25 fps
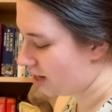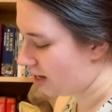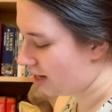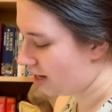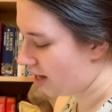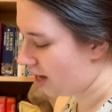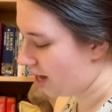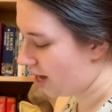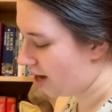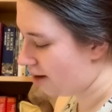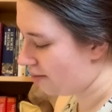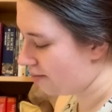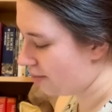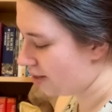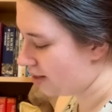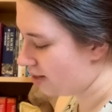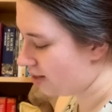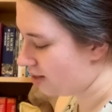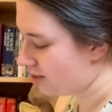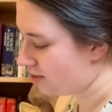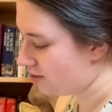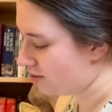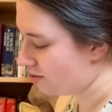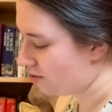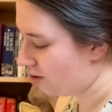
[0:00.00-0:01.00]
They
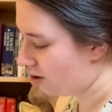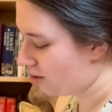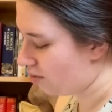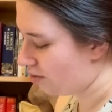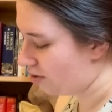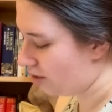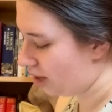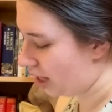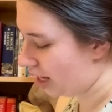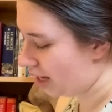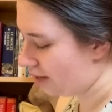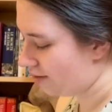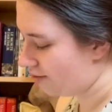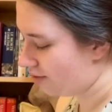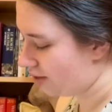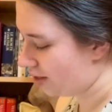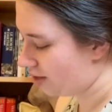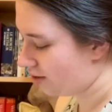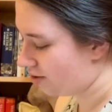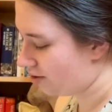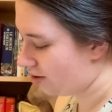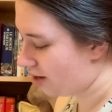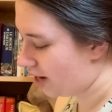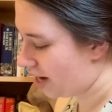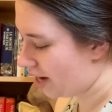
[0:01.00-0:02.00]
need a normal life. They
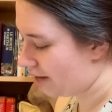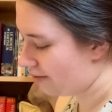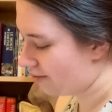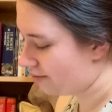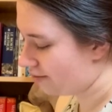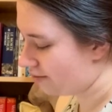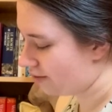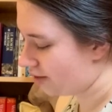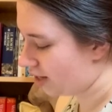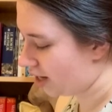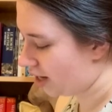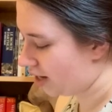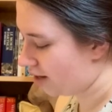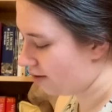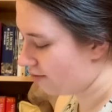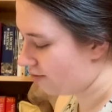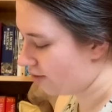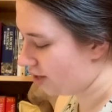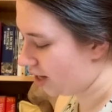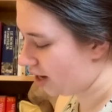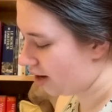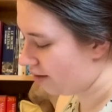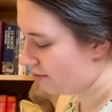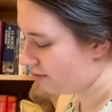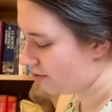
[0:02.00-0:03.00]
cannot have that if
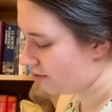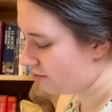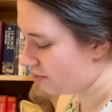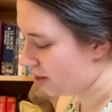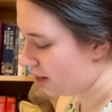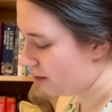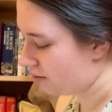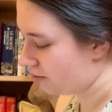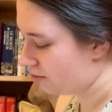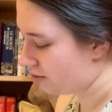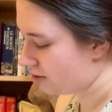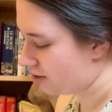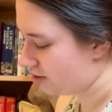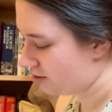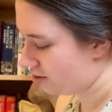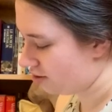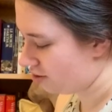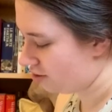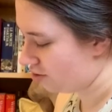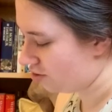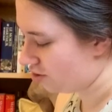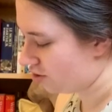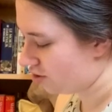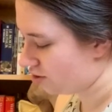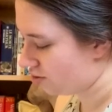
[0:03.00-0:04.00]
they have their memories. So
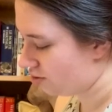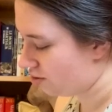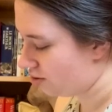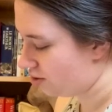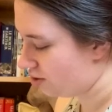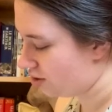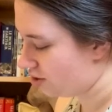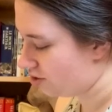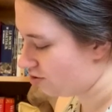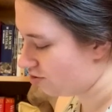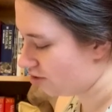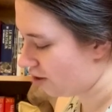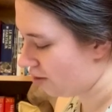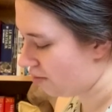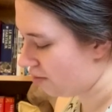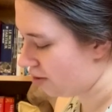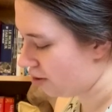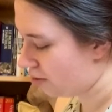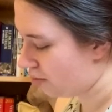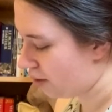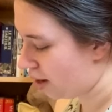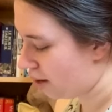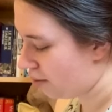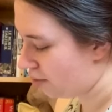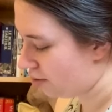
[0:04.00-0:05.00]
you're just going to strip
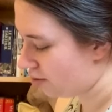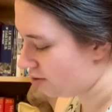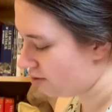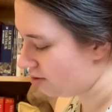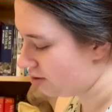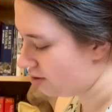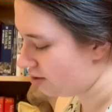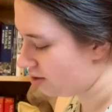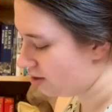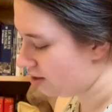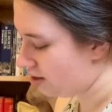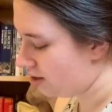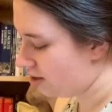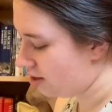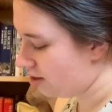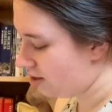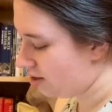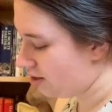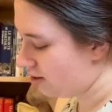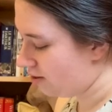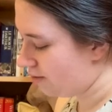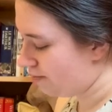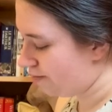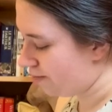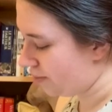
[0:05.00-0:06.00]
their powers.
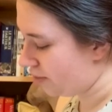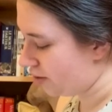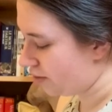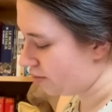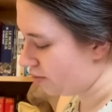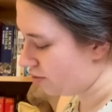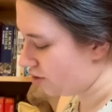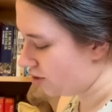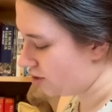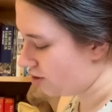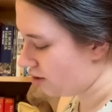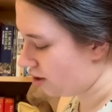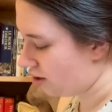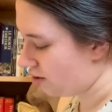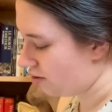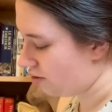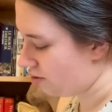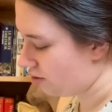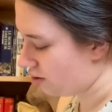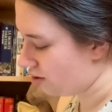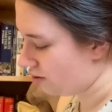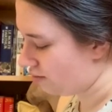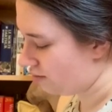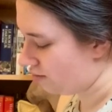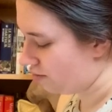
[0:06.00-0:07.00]
No, just
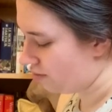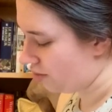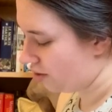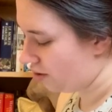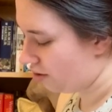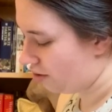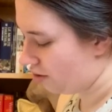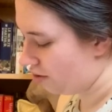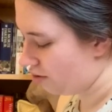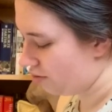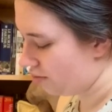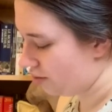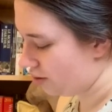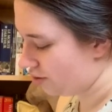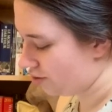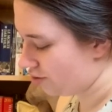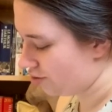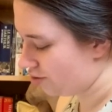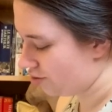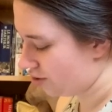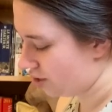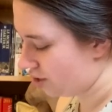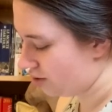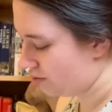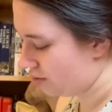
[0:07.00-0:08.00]
unhook them from the Oromirs.
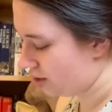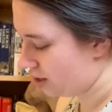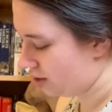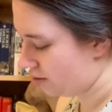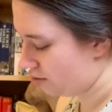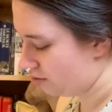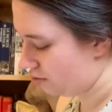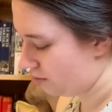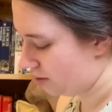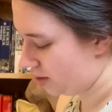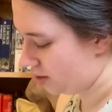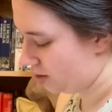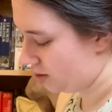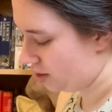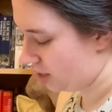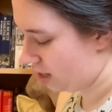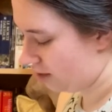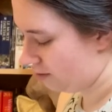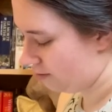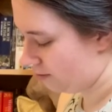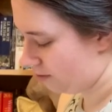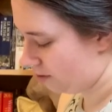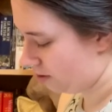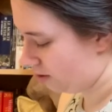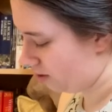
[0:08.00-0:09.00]
Trust me, they will be
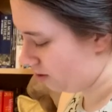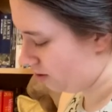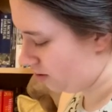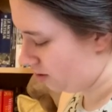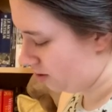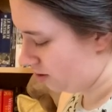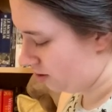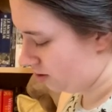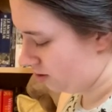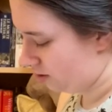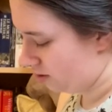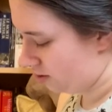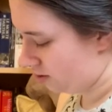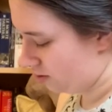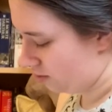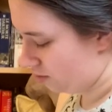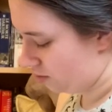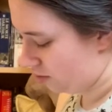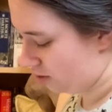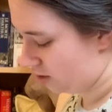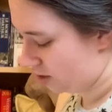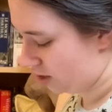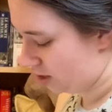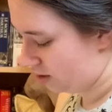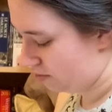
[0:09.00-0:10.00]
safer.
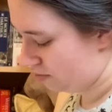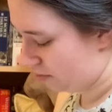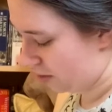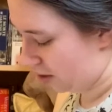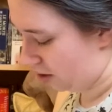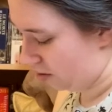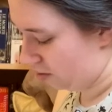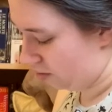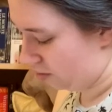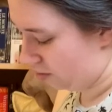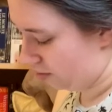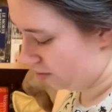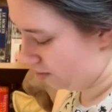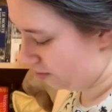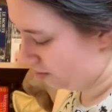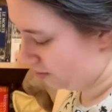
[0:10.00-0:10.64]
What is this about?